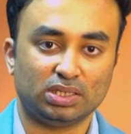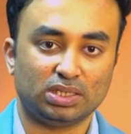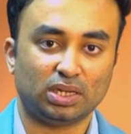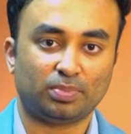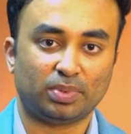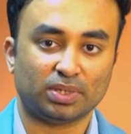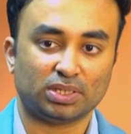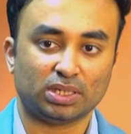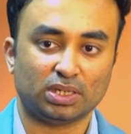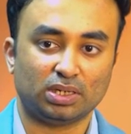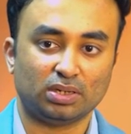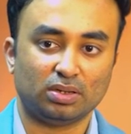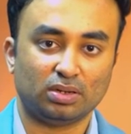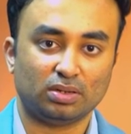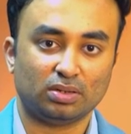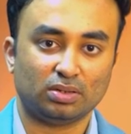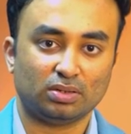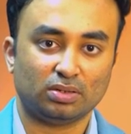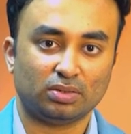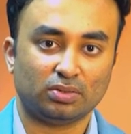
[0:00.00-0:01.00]
easier
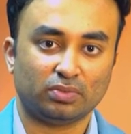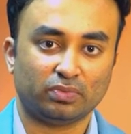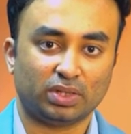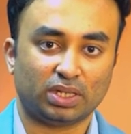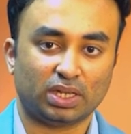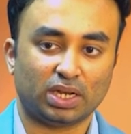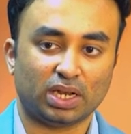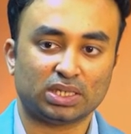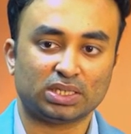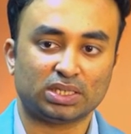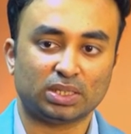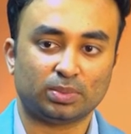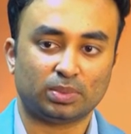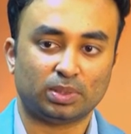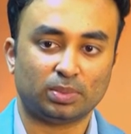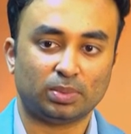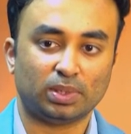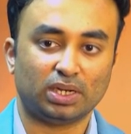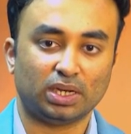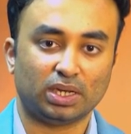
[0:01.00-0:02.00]
procedure with an
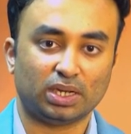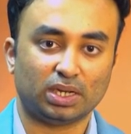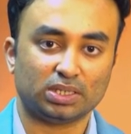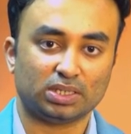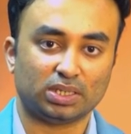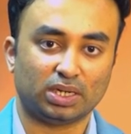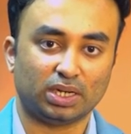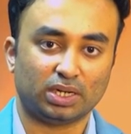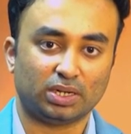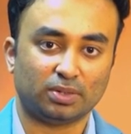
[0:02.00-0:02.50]
acceptable recurrence